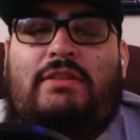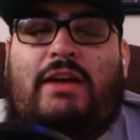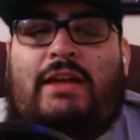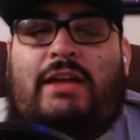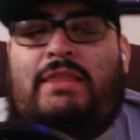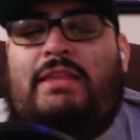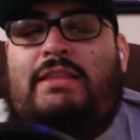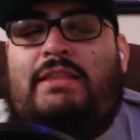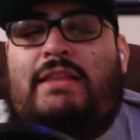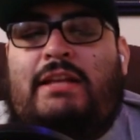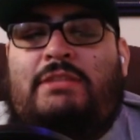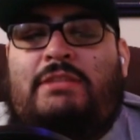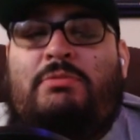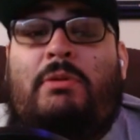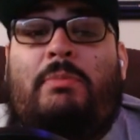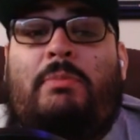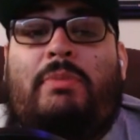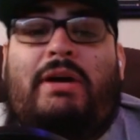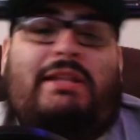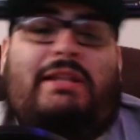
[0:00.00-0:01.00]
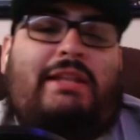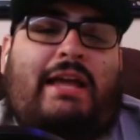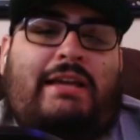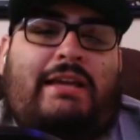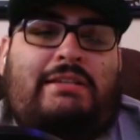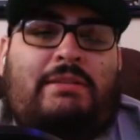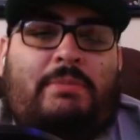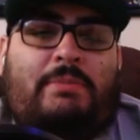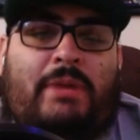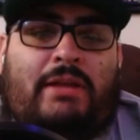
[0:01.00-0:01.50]
I think that's what Bud
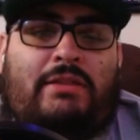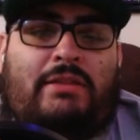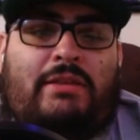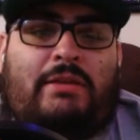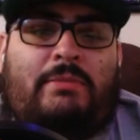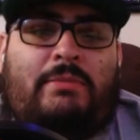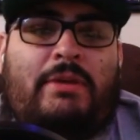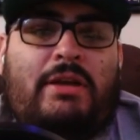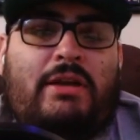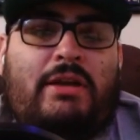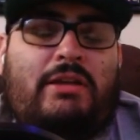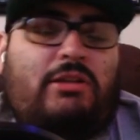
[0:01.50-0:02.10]
likes about them.